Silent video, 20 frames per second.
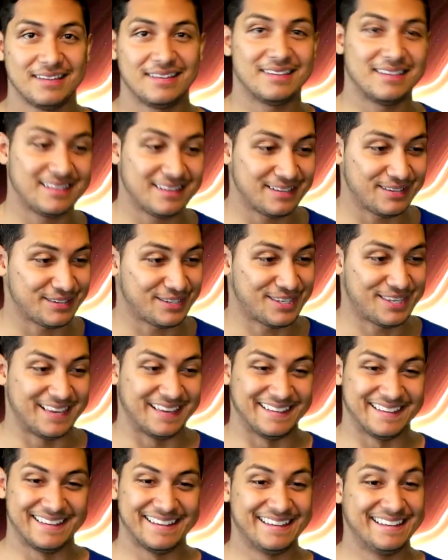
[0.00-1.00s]
It is
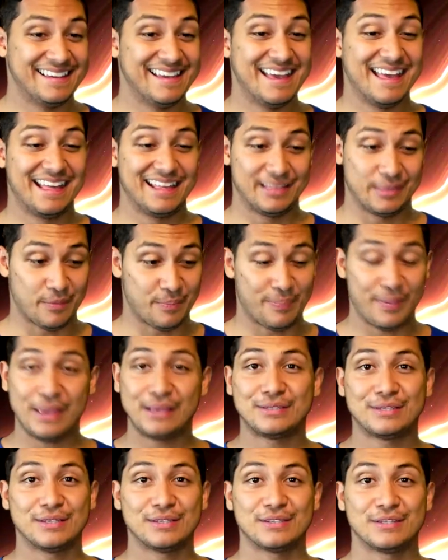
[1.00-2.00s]
the
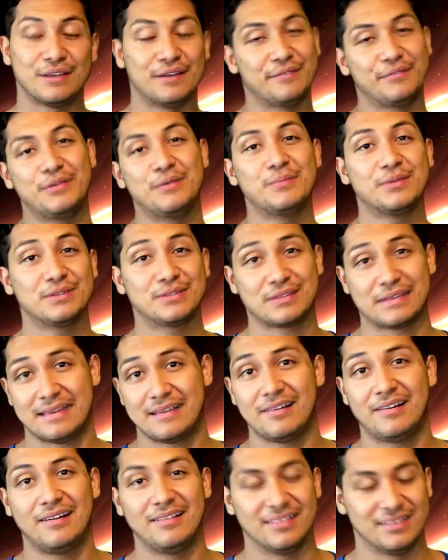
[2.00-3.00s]
basis of human
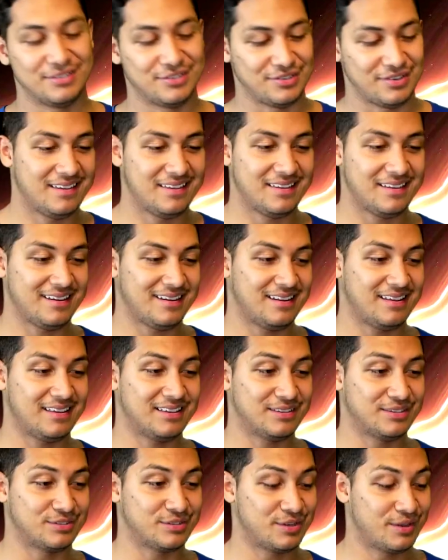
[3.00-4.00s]
psychology. It
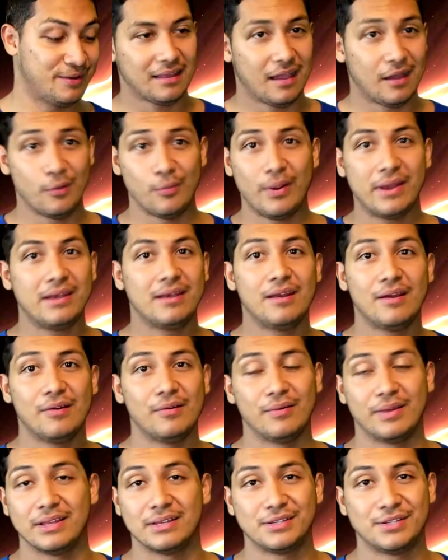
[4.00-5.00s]
is a
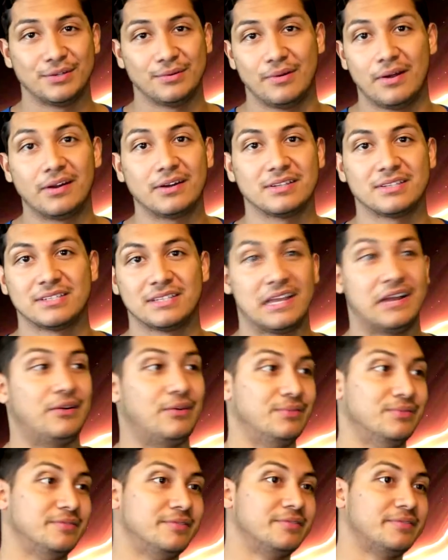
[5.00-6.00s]
window into
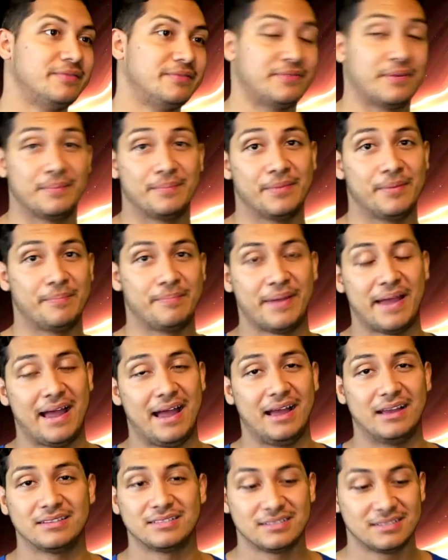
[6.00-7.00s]
ourselves from the
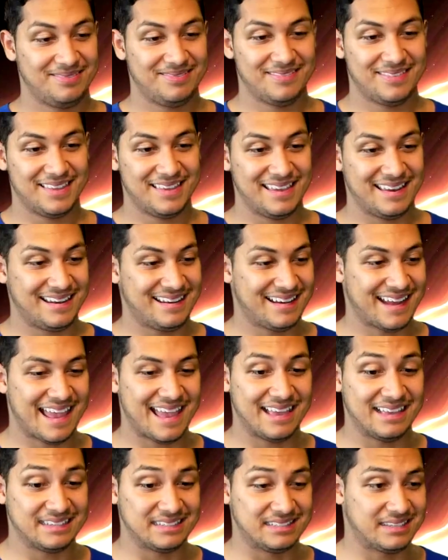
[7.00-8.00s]
past. It
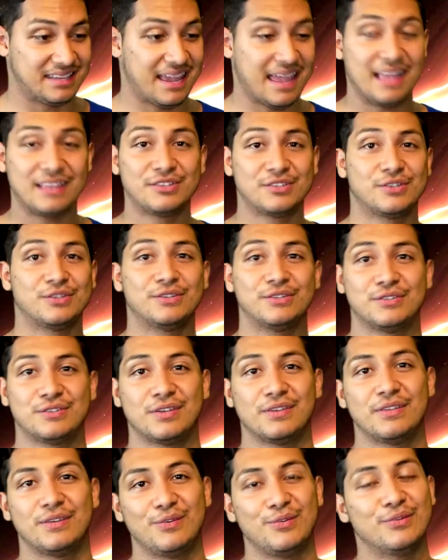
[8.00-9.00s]
has answers
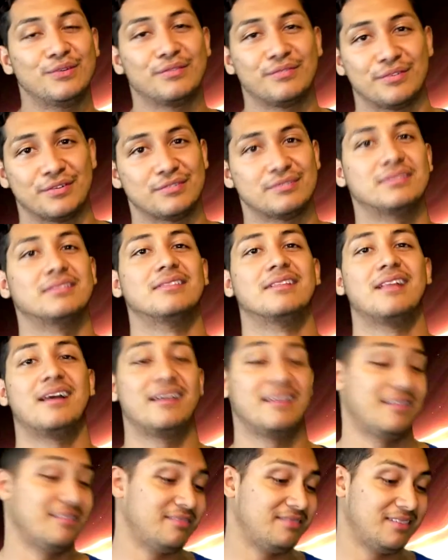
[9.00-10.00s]
to the universe and
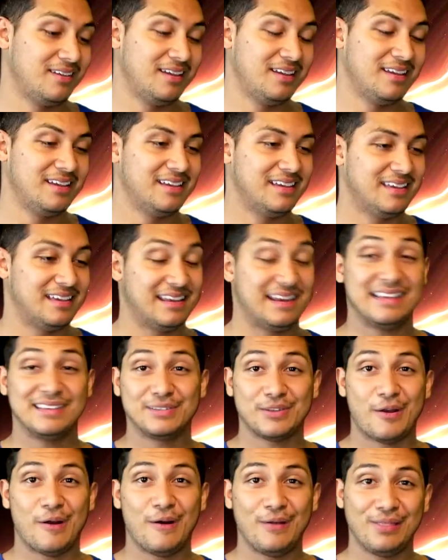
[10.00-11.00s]
life. It has
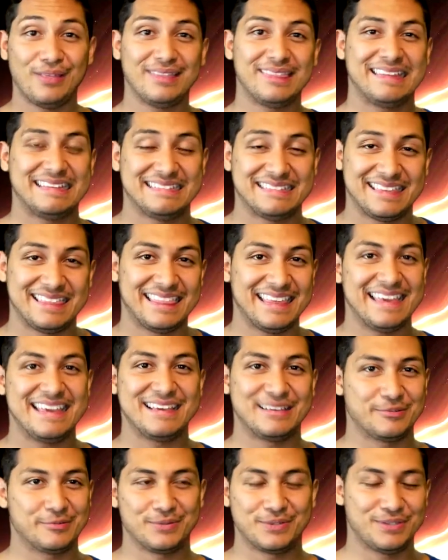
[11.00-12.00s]
all of these
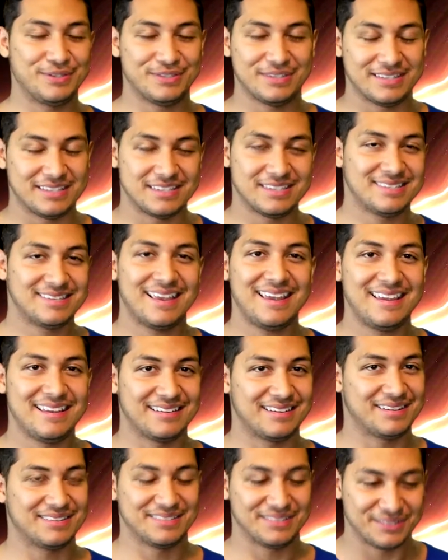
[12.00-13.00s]
things, which is insane
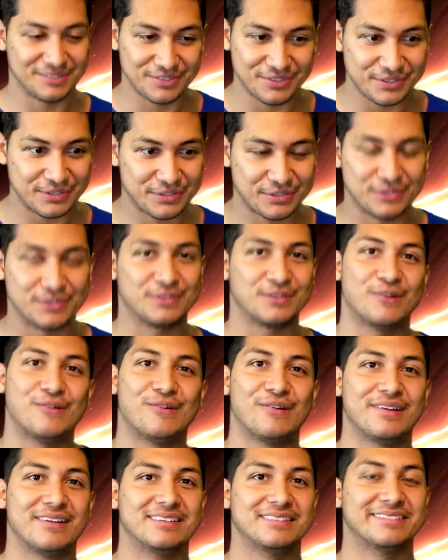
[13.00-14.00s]
because they're just
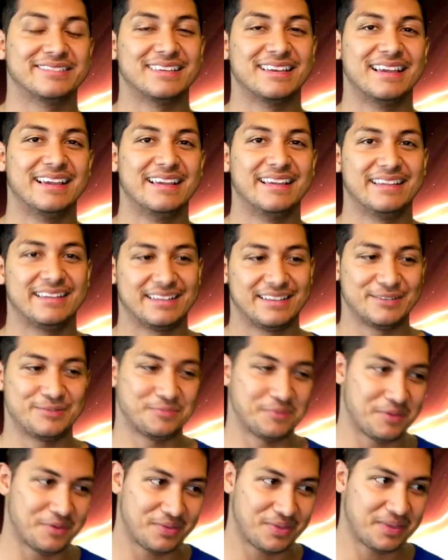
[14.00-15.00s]
stories. Because
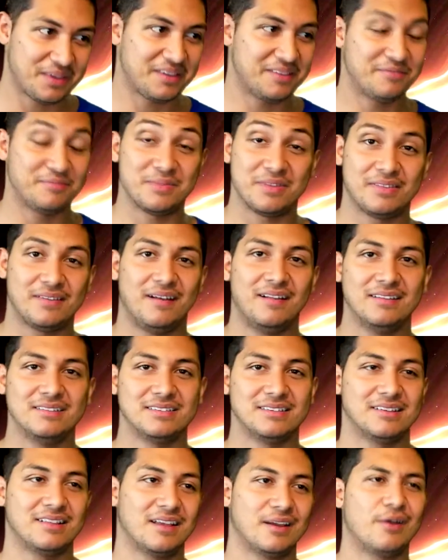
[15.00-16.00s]
when you think of
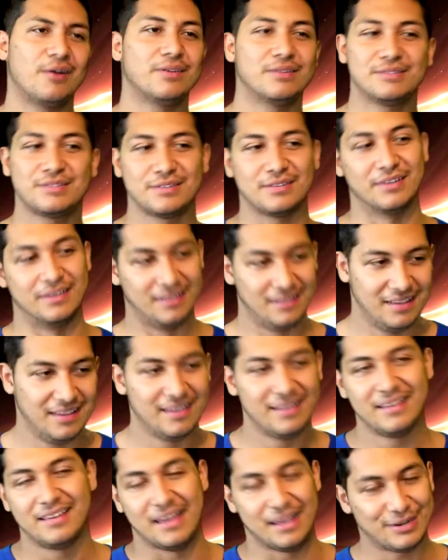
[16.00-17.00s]
mythology, you're like, oh, this is an
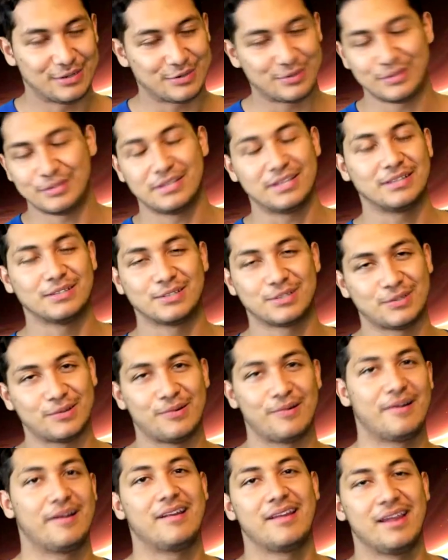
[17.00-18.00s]
interesting
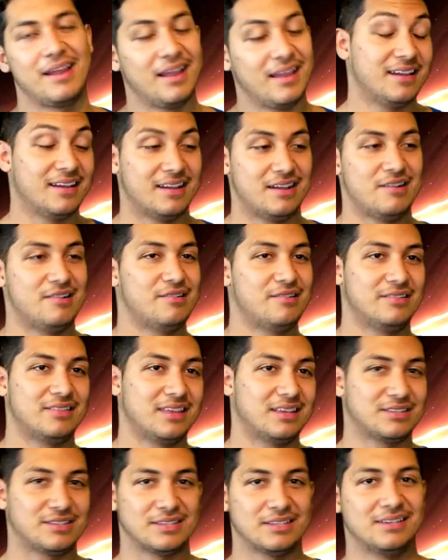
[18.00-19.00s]
story. Oh,
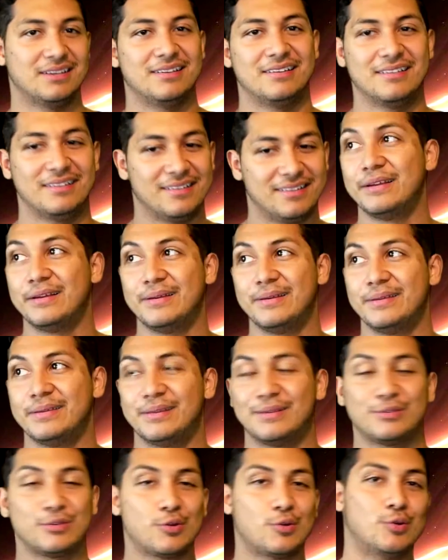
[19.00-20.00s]
that's a,
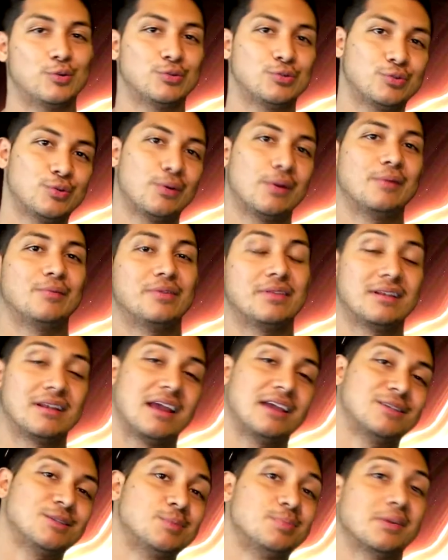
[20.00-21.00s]
that's a cool story with a
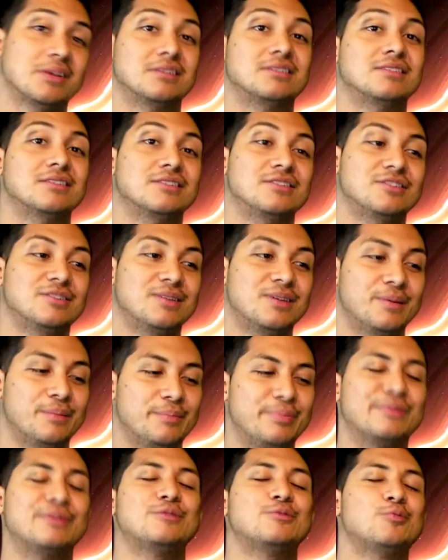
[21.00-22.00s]
nice message.
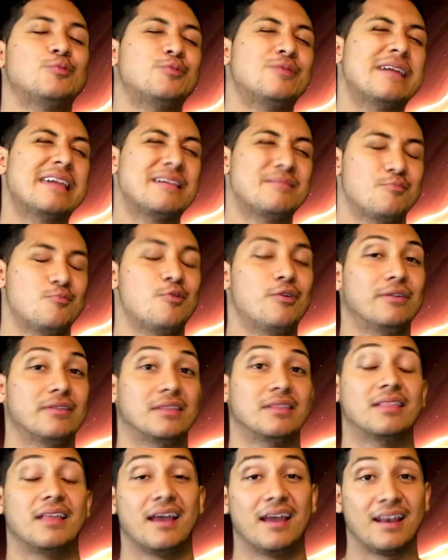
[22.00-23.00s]
But it's way more
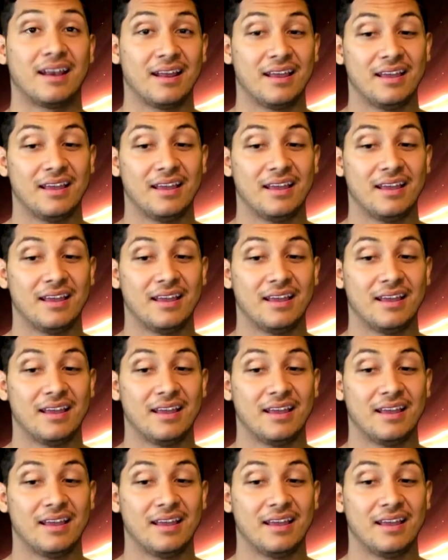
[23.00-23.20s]
than that.